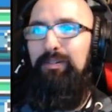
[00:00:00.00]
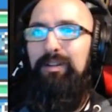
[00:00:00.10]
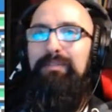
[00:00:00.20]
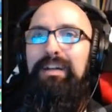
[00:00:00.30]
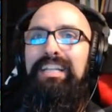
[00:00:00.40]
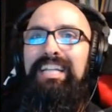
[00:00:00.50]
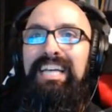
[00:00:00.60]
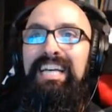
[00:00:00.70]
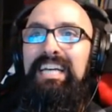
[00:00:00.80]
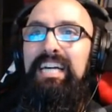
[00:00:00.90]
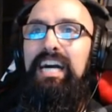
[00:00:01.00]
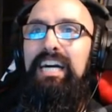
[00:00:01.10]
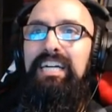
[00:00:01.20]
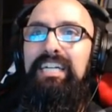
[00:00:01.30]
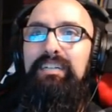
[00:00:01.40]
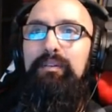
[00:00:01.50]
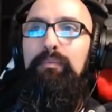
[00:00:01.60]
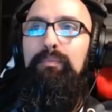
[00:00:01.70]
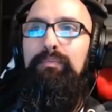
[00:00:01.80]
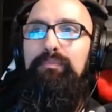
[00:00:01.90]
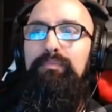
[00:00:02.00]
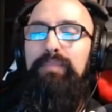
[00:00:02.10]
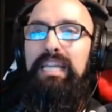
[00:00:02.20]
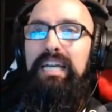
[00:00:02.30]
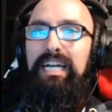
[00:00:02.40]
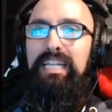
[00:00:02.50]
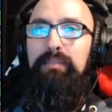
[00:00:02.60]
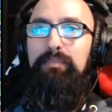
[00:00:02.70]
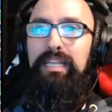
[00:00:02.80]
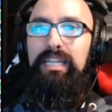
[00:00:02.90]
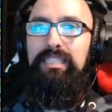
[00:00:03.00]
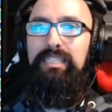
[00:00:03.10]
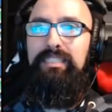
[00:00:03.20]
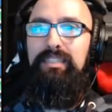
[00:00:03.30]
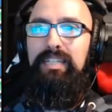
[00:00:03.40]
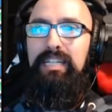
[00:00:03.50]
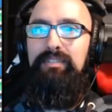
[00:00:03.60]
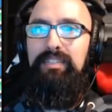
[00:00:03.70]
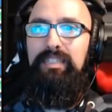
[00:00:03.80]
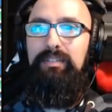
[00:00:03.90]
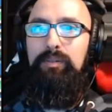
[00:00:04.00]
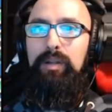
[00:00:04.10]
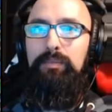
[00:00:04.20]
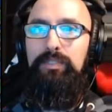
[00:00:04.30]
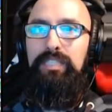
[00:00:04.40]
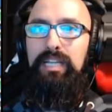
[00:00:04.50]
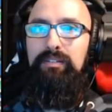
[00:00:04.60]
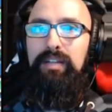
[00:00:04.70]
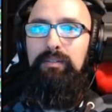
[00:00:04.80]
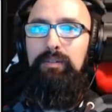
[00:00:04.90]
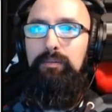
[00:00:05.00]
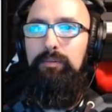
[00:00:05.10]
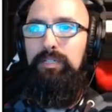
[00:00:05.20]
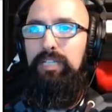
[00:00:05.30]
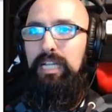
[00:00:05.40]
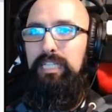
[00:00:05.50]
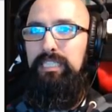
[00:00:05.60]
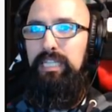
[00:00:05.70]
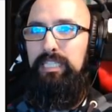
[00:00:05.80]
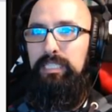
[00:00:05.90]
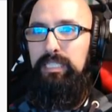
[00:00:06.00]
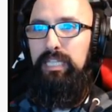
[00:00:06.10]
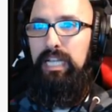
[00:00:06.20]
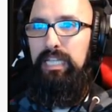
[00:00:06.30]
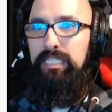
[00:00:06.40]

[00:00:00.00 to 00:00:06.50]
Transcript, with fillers: don't worry about it. Uh, yeah, I need Bia to start leveling. We're almost there, right? We're, on, we're can I see can